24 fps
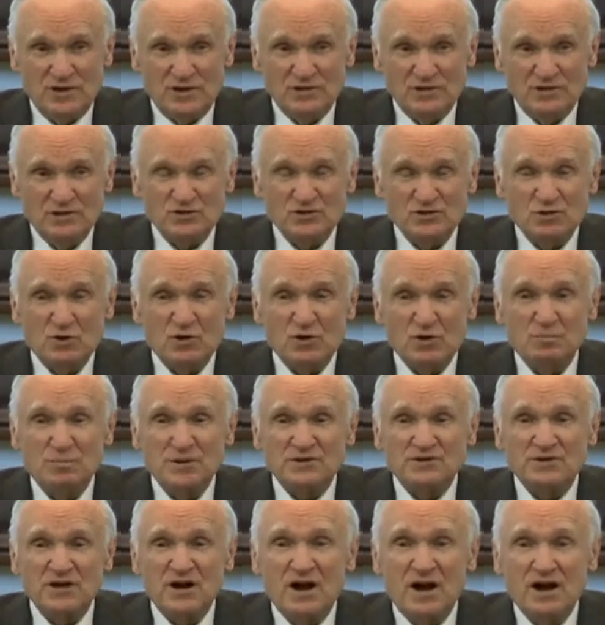the career
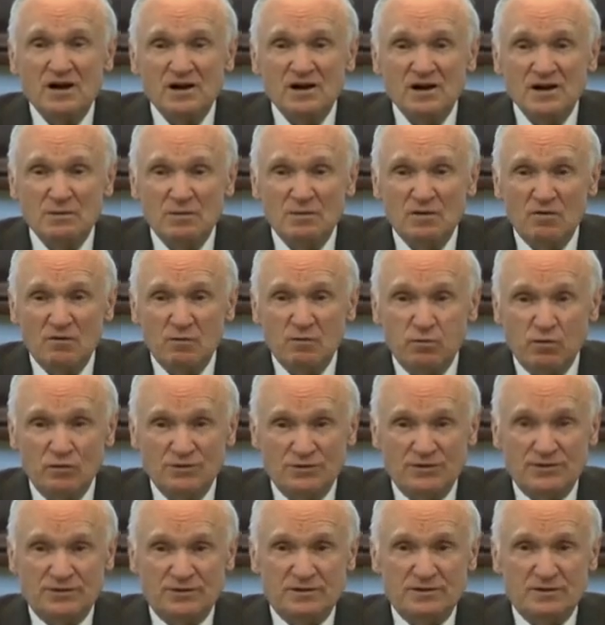ladder,
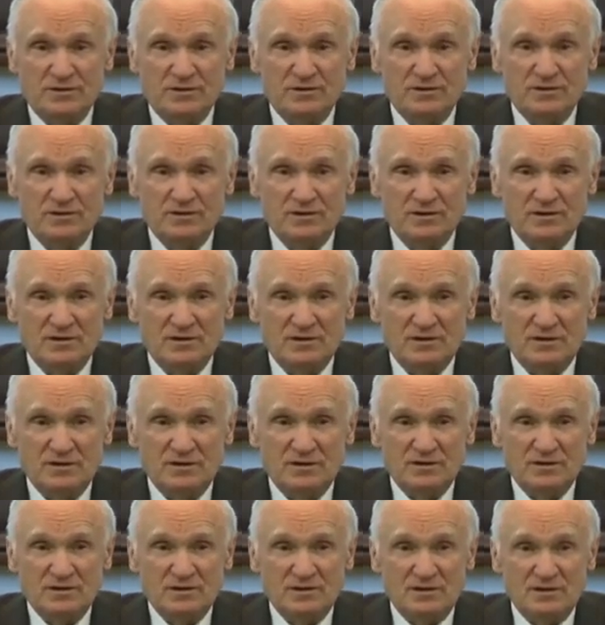you can
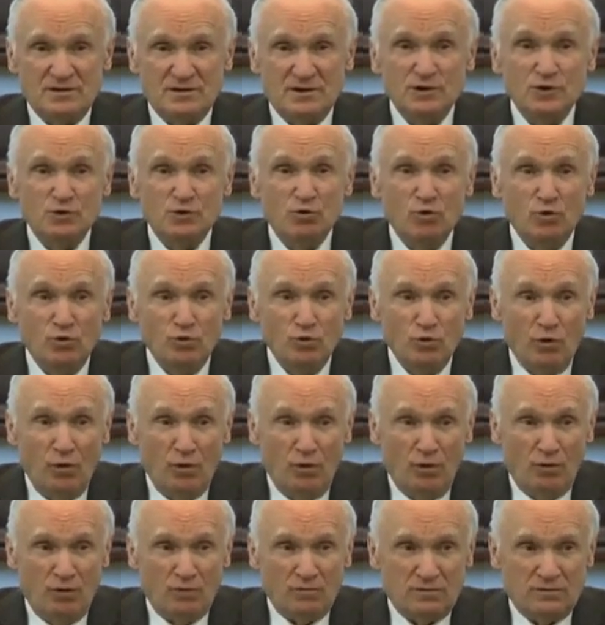watch attentively and
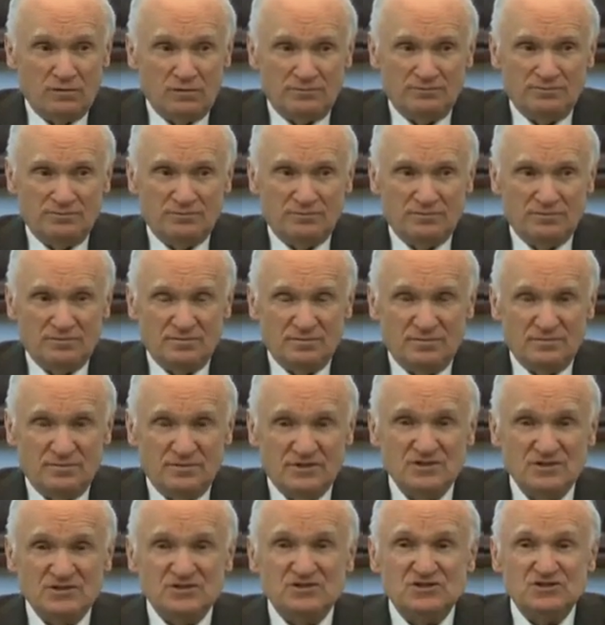you will see
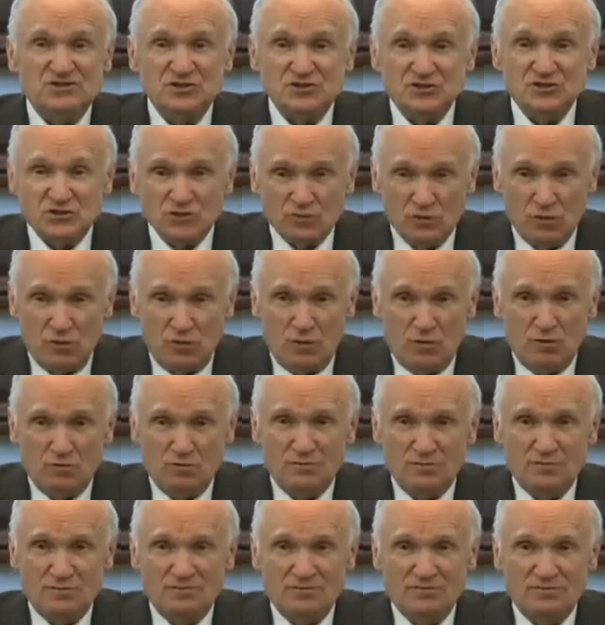how many
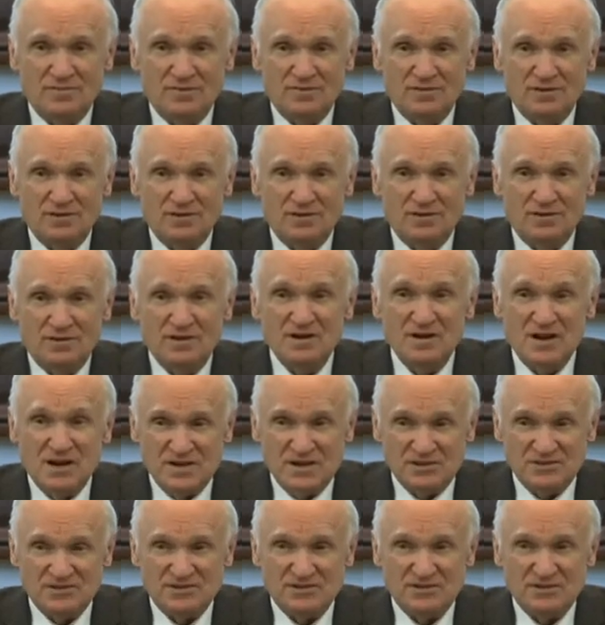flatterers
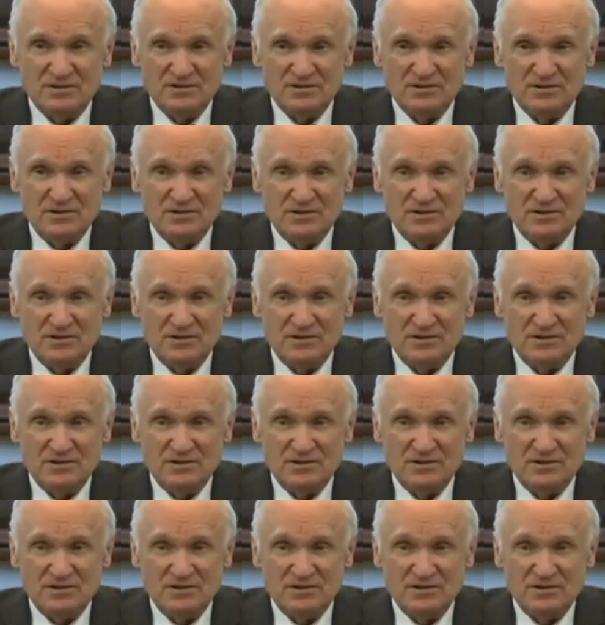there are,